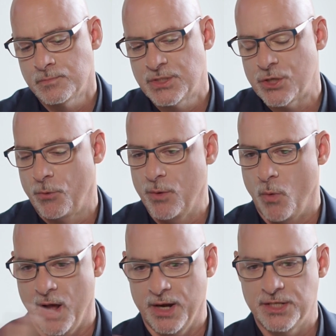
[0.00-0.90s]
so we
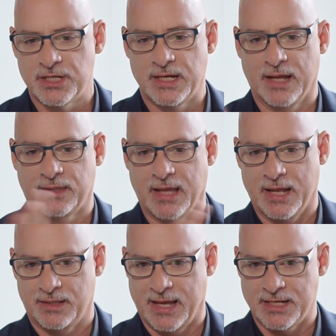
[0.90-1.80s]
wanted to get
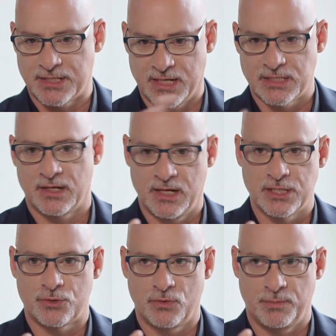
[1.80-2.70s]
that sense of
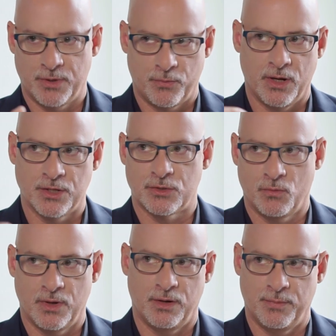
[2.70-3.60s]
history, but we also
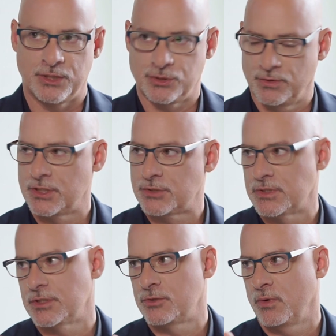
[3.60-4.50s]
wanted to make sure this
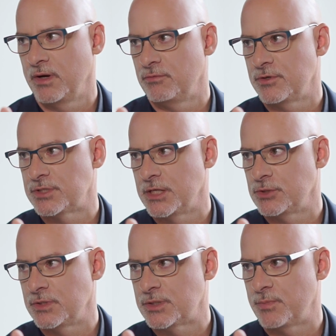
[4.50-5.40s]
was a 21st
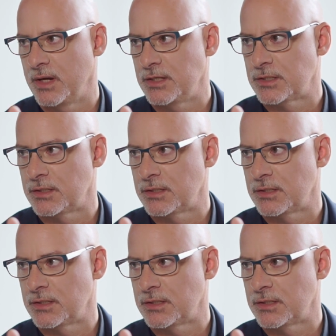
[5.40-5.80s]
century space.